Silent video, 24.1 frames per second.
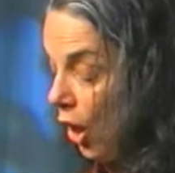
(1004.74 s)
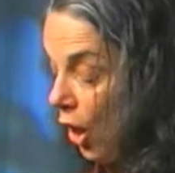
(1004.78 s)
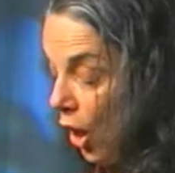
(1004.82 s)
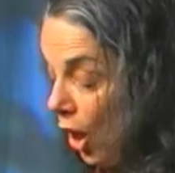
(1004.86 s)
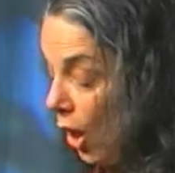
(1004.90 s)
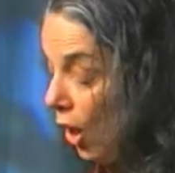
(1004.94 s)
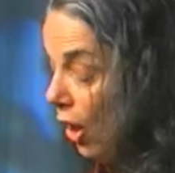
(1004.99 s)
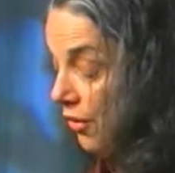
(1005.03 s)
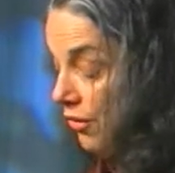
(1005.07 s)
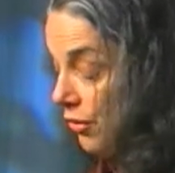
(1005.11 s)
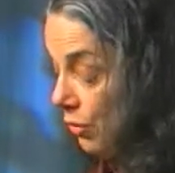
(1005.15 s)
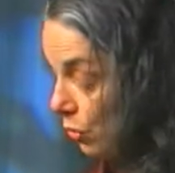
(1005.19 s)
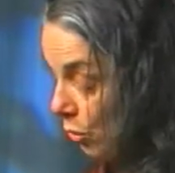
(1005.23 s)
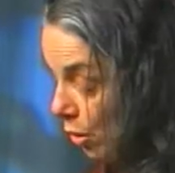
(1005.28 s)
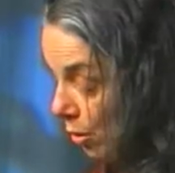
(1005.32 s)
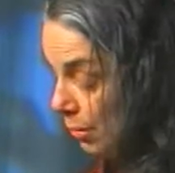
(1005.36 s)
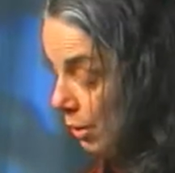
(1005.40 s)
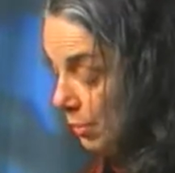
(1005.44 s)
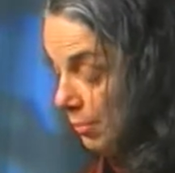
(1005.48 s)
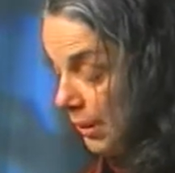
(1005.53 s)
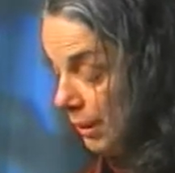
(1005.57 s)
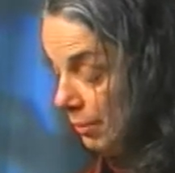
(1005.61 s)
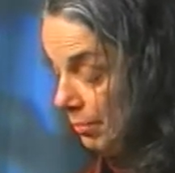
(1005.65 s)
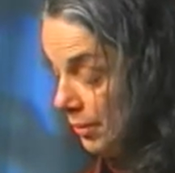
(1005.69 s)
All the
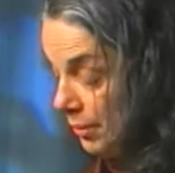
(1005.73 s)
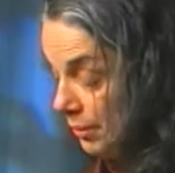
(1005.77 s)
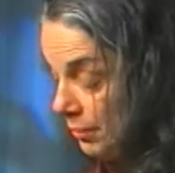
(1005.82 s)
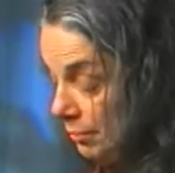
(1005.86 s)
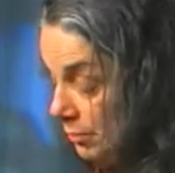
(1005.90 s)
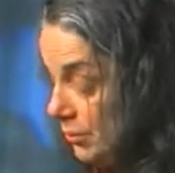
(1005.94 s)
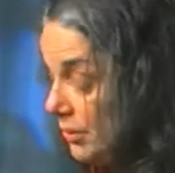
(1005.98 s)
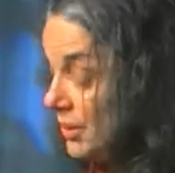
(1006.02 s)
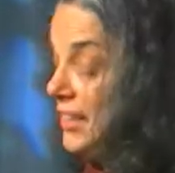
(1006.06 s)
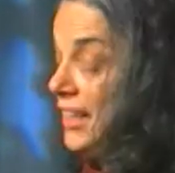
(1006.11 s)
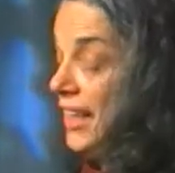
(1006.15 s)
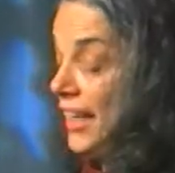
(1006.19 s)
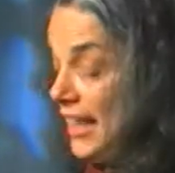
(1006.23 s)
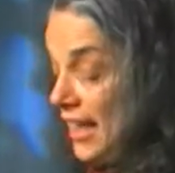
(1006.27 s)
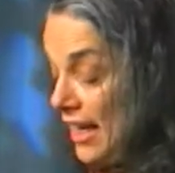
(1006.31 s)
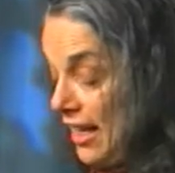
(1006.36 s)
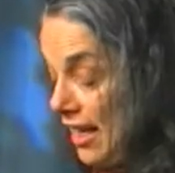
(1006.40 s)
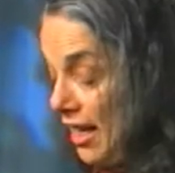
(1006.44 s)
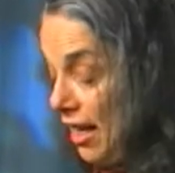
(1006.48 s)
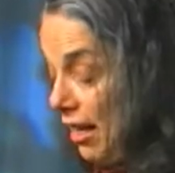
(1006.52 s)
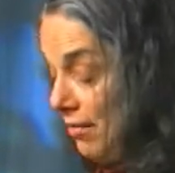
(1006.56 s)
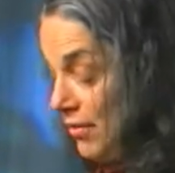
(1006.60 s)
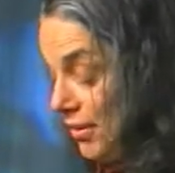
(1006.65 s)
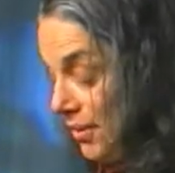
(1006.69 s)
normal people were taking
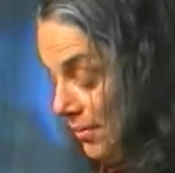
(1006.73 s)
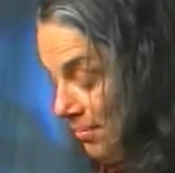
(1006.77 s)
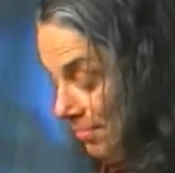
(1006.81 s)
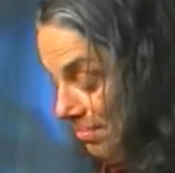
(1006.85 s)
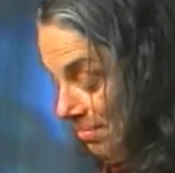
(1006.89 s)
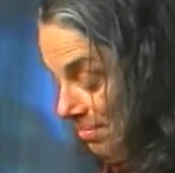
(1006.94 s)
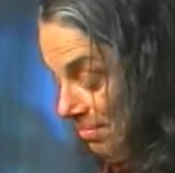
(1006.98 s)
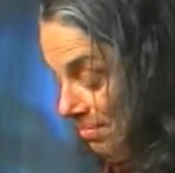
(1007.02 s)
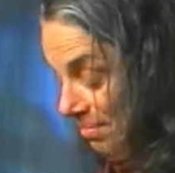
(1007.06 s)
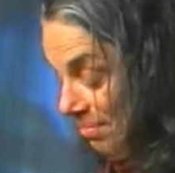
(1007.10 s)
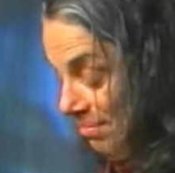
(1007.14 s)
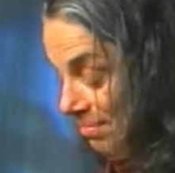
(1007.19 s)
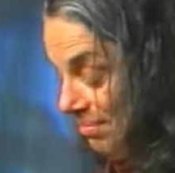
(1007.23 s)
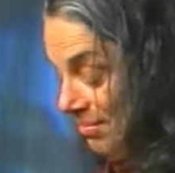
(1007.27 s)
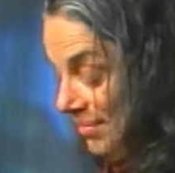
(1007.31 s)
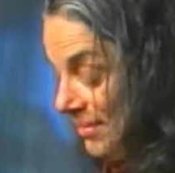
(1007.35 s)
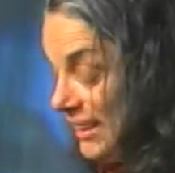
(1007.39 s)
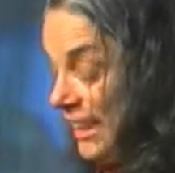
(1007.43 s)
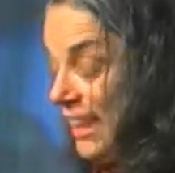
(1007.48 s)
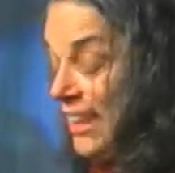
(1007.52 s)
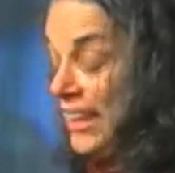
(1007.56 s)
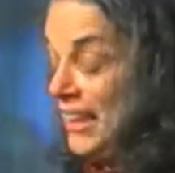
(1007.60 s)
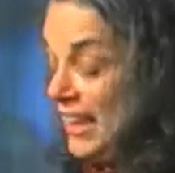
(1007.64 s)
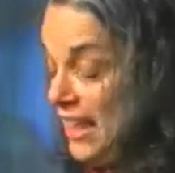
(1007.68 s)
cover,
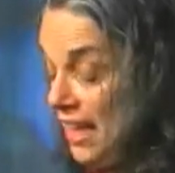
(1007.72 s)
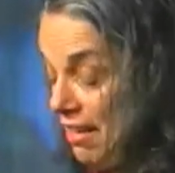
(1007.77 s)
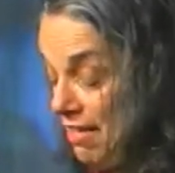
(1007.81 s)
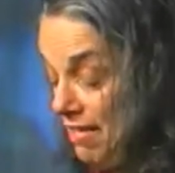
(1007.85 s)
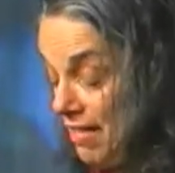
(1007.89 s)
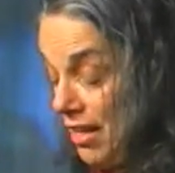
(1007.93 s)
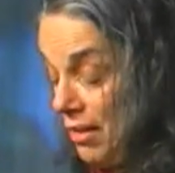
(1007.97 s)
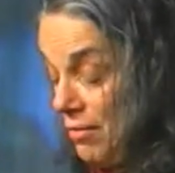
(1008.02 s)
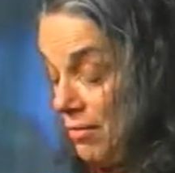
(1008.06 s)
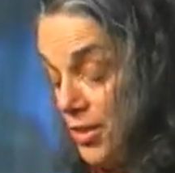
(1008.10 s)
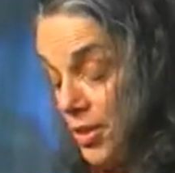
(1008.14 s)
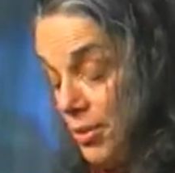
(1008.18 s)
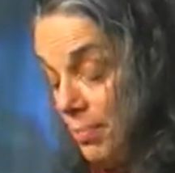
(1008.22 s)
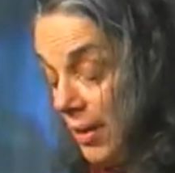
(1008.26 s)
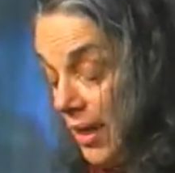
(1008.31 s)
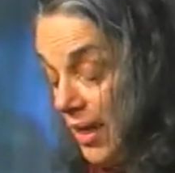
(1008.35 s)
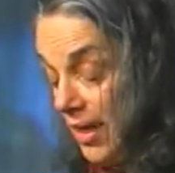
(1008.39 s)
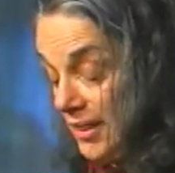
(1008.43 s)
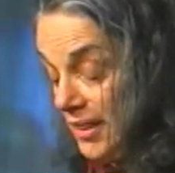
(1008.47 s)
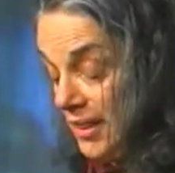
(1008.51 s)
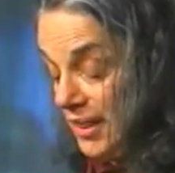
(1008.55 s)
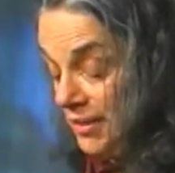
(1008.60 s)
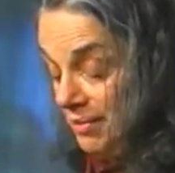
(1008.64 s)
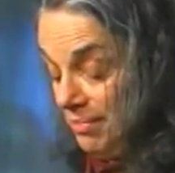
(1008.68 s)
yet Keith had
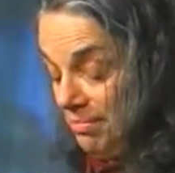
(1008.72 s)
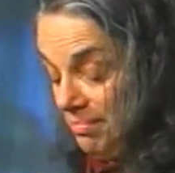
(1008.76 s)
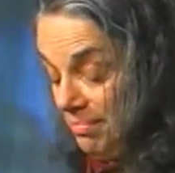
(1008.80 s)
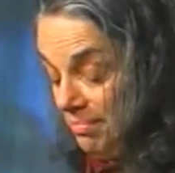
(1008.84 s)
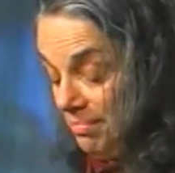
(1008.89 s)
responded.